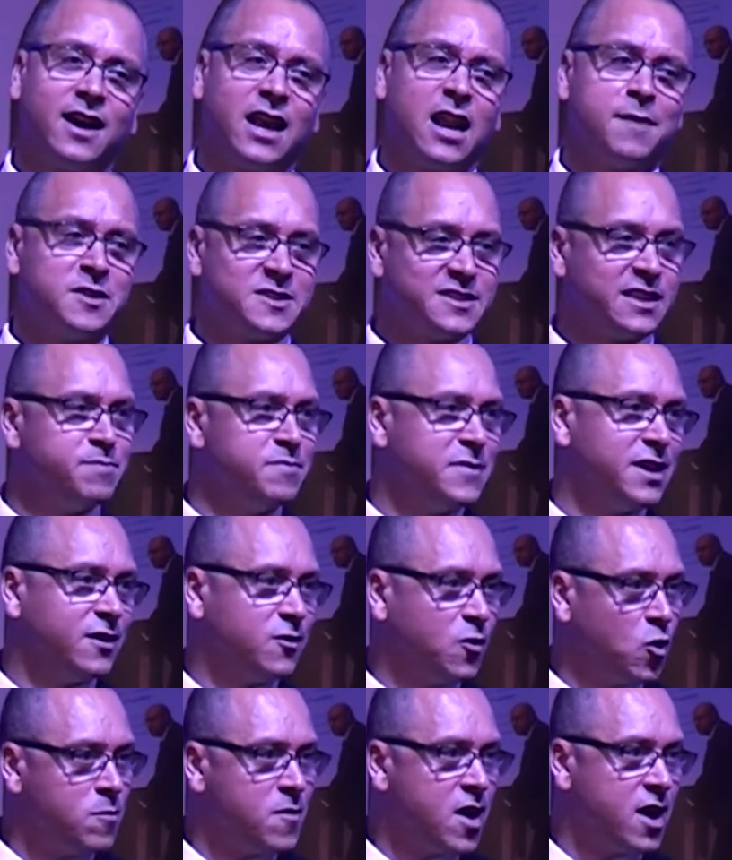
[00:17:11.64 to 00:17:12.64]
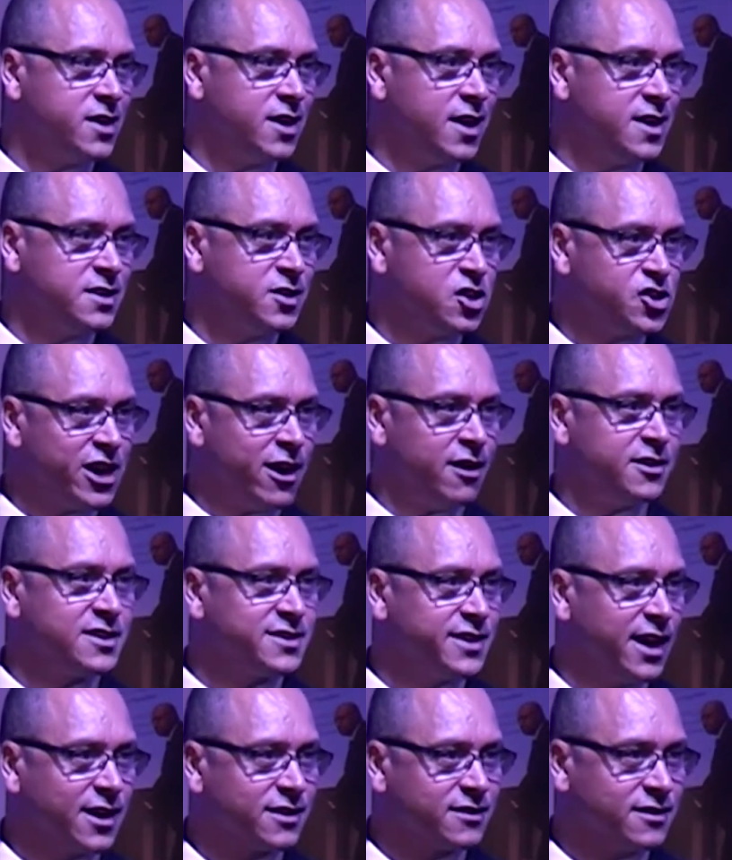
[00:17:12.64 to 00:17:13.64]
And I must admit, all my years in the
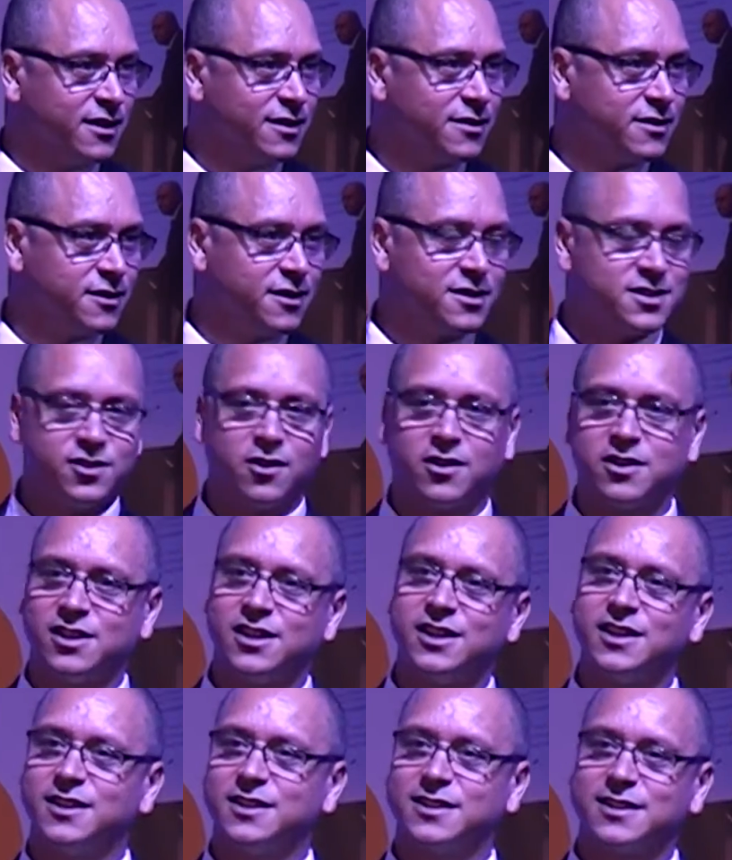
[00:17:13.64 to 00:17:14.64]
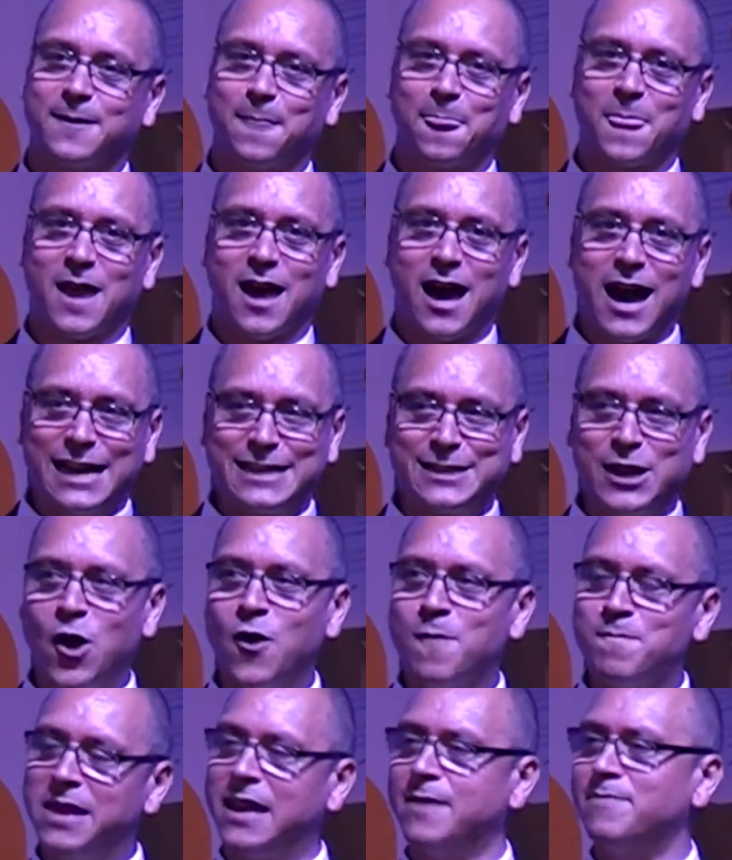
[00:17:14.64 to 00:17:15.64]
charity sector, 30 odd years, I
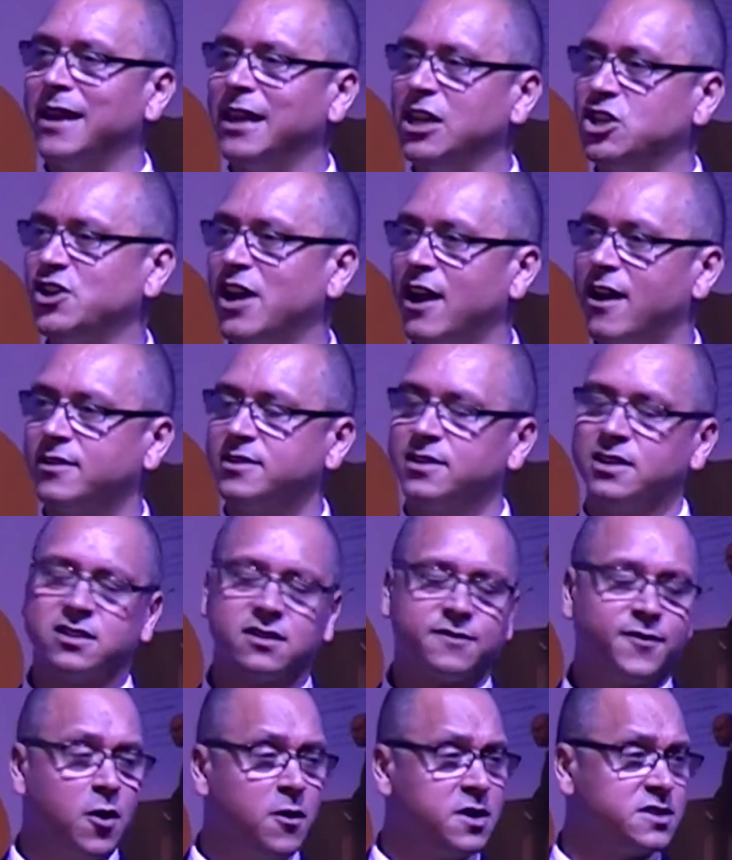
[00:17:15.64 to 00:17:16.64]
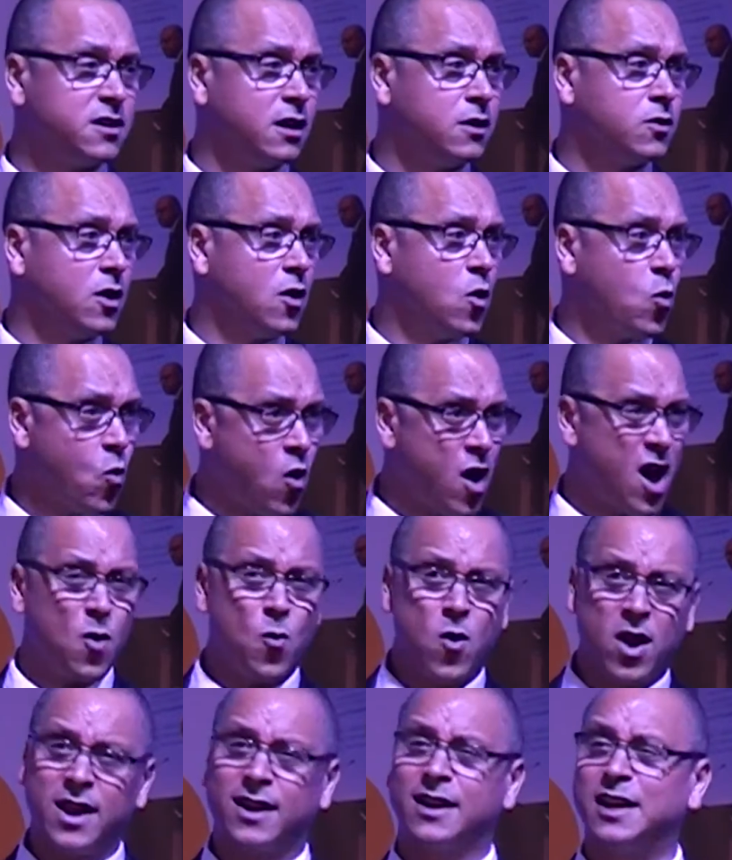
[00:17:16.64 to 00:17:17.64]
don't meet many charities focusing on
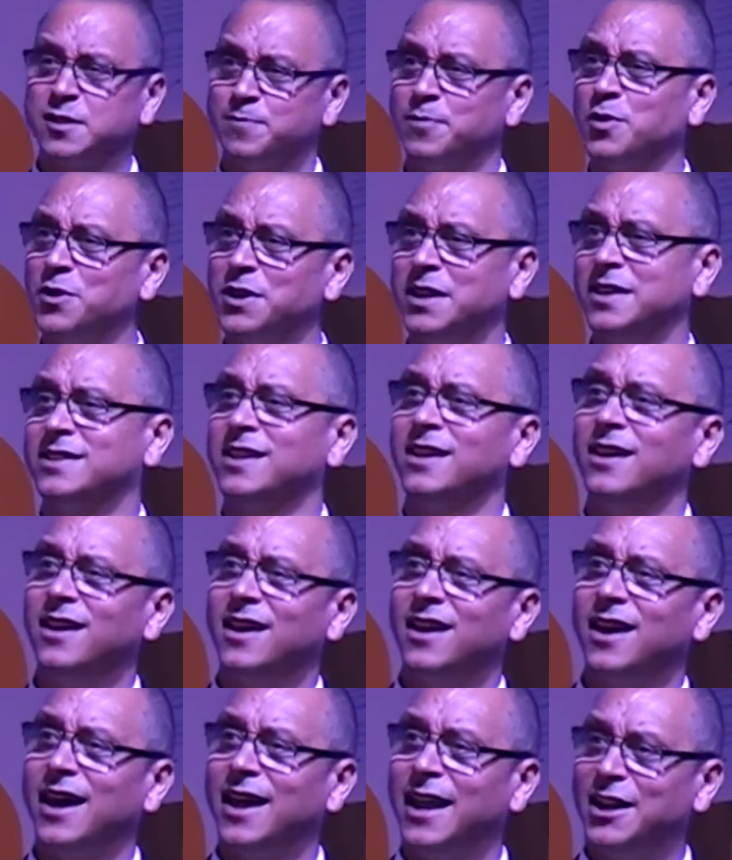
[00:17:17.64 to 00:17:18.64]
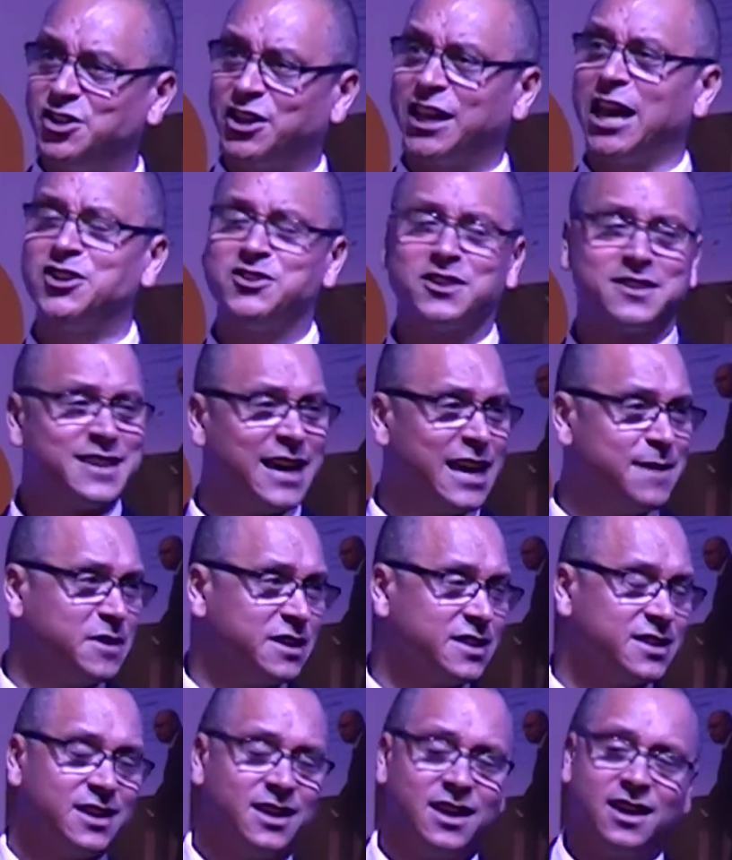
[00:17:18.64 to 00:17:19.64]
white working class boys and education
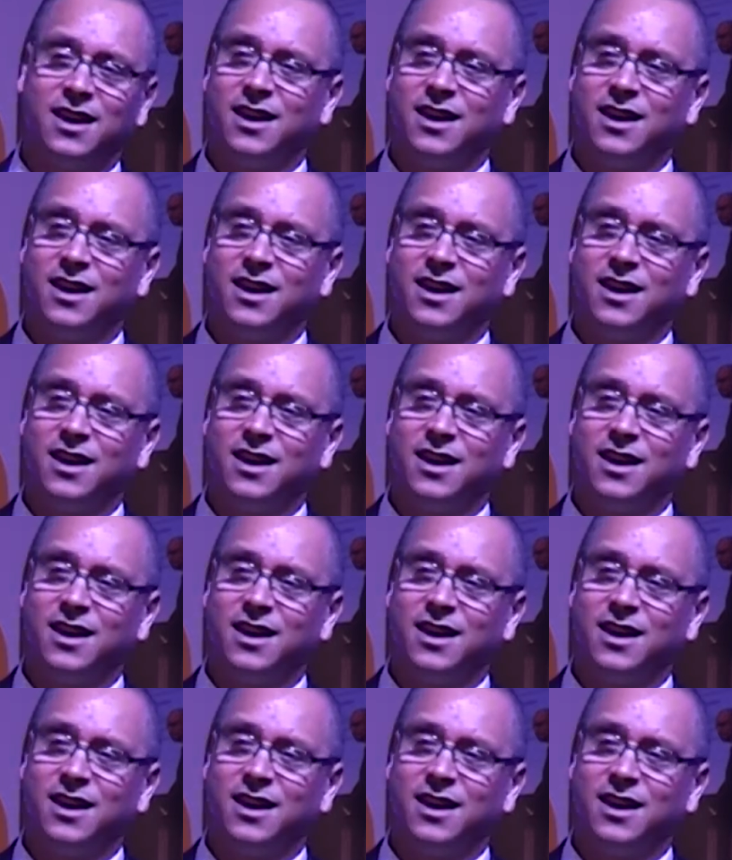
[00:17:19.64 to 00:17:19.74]
attainment.